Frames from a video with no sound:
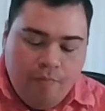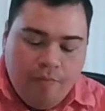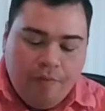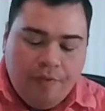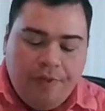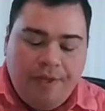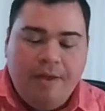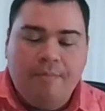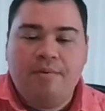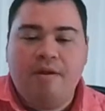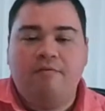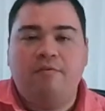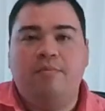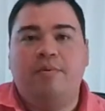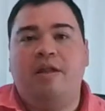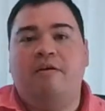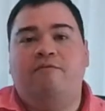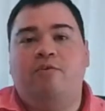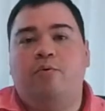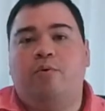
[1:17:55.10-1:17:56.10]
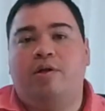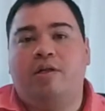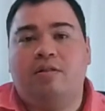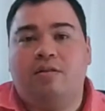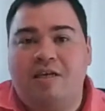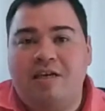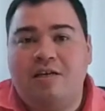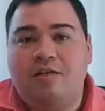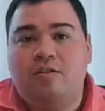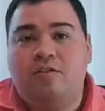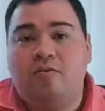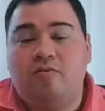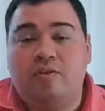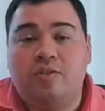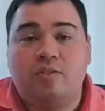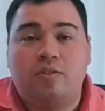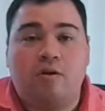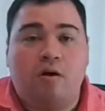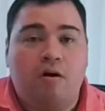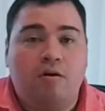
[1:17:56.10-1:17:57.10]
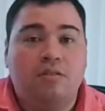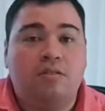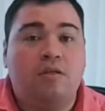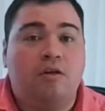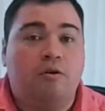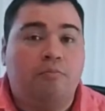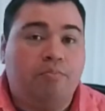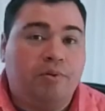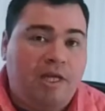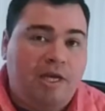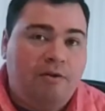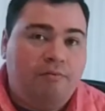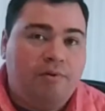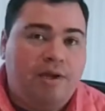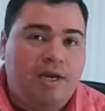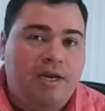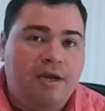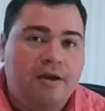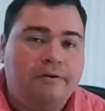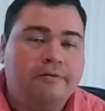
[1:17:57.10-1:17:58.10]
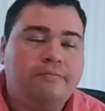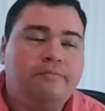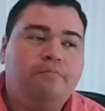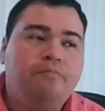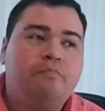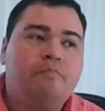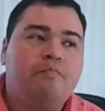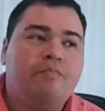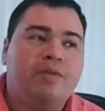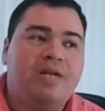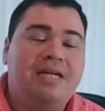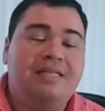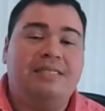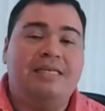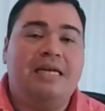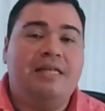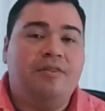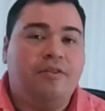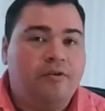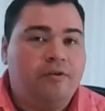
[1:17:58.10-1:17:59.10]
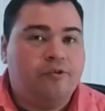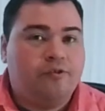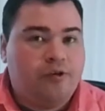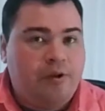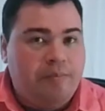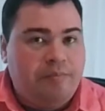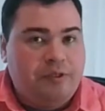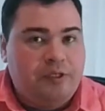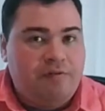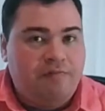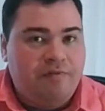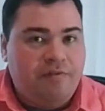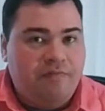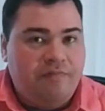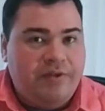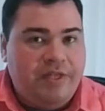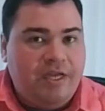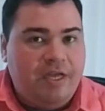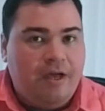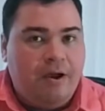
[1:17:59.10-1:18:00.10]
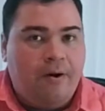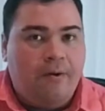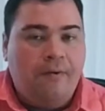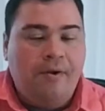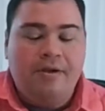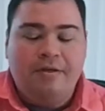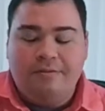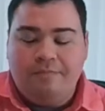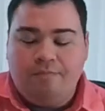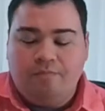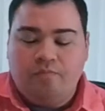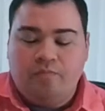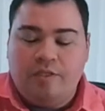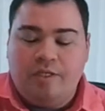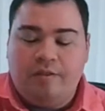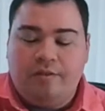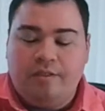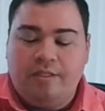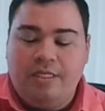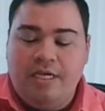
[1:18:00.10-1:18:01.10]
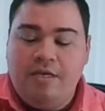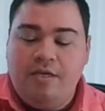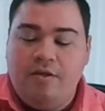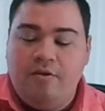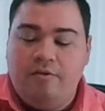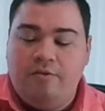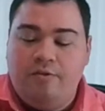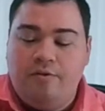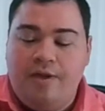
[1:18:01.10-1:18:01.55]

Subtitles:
Yep, everybody, if you want a link to the songs that are playing right now, it's in the description of the video. It'll take you to